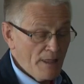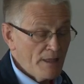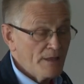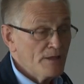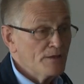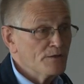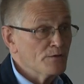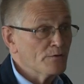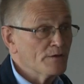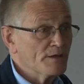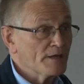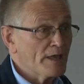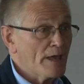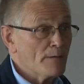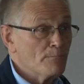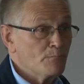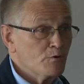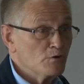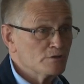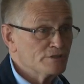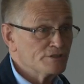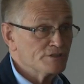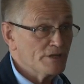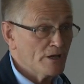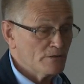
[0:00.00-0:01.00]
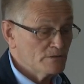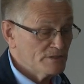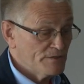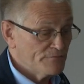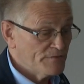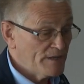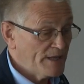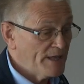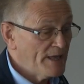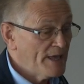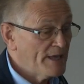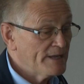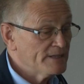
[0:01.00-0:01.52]
you can get push
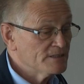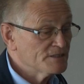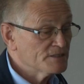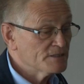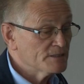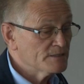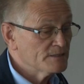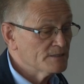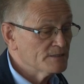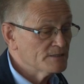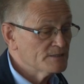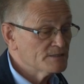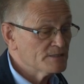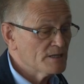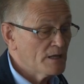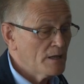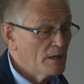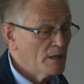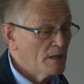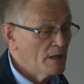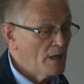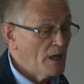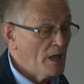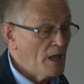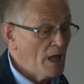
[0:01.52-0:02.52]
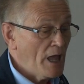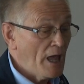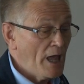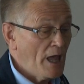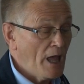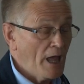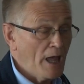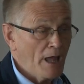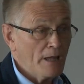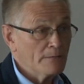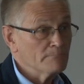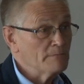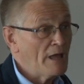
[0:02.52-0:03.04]
notifications,
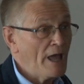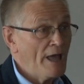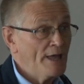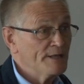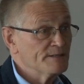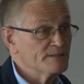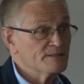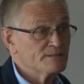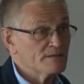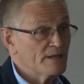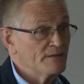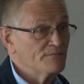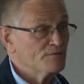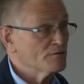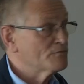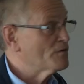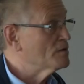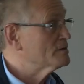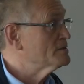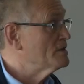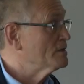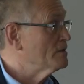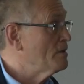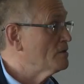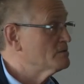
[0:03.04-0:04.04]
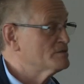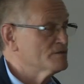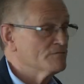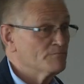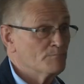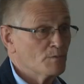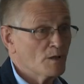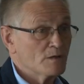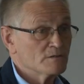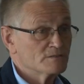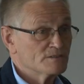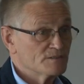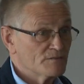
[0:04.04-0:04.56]
and if you've got a lot of
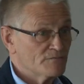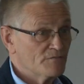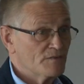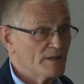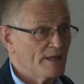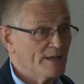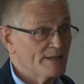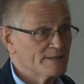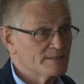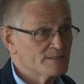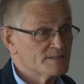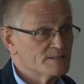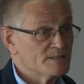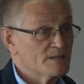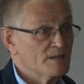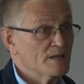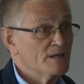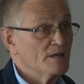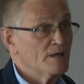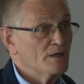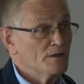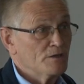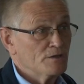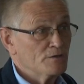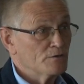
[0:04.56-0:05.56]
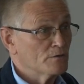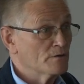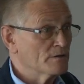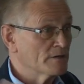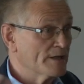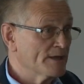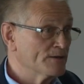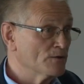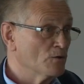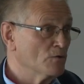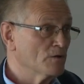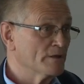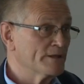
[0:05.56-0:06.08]
blocks of flats, you can
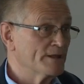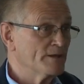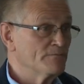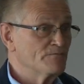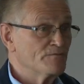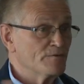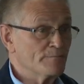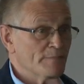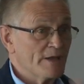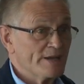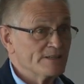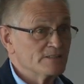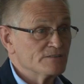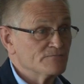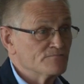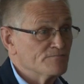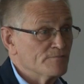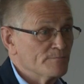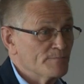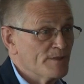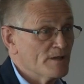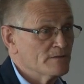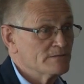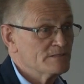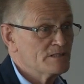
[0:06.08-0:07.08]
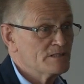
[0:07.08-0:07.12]
get all the information from those